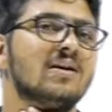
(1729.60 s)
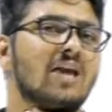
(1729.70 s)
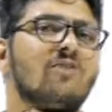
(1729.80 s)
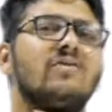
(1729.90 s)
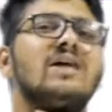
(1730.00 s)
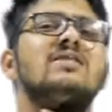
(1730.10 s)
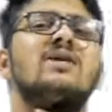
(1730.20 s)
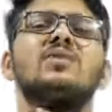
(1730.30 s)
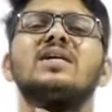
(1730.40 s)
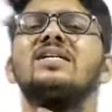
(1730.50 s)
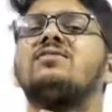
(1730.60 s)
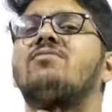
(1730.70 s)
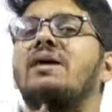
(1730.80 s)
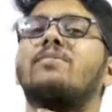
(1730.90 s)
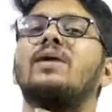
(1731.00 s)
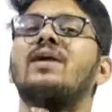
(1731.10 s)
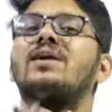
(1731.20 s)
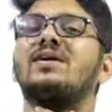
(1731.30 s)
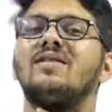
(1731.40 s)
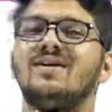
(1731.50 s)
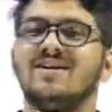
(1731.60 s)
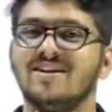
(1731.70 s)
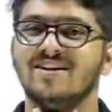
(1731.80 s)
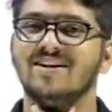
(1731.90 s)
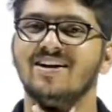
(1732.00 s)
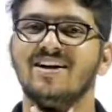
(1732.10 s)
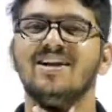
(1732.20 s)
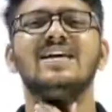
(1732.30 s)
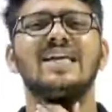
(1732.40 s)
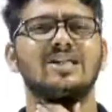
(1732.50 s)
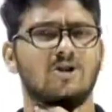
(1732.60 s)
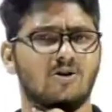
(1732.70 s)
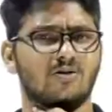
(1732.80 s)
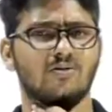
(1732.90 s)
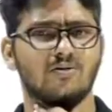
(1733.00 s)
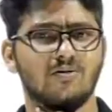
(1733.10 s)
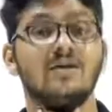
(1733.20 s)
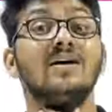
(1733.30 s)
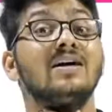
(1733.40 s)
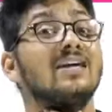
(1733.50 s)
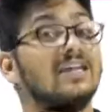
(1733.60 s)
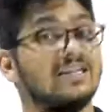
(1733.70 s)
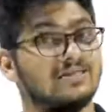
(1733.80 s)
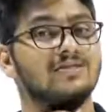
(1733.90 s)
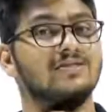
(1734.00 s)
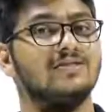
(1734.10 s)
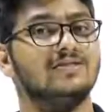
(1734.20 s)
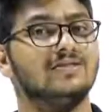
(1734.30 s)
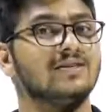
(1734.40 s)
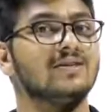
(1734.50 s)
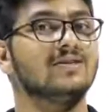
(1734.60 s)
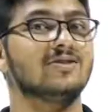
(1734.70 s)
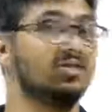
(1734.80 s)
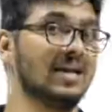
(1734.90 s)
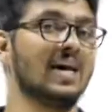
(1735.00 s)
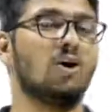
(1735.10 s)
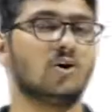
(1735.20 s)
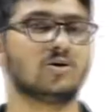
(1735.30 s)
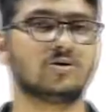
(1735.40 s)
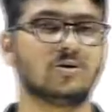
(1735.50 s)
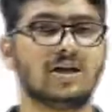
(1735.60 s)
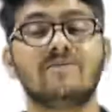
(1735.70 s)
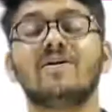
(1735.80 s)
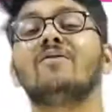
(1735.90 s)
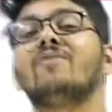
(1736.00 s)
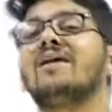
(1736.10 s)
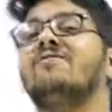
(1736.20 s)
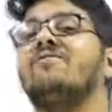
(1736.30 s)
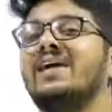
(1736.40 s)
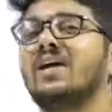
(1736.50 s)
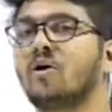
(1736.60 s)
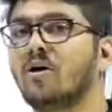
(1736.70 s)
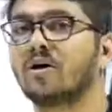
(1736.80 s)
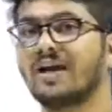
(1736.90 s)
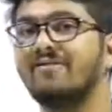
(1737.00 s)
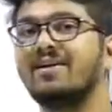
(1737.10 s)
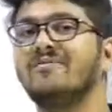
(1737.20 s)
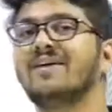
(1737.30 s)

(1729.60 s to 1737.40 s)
Can you feel something is vibrating there? Yes or no? Yes. So there also, even when we talk, even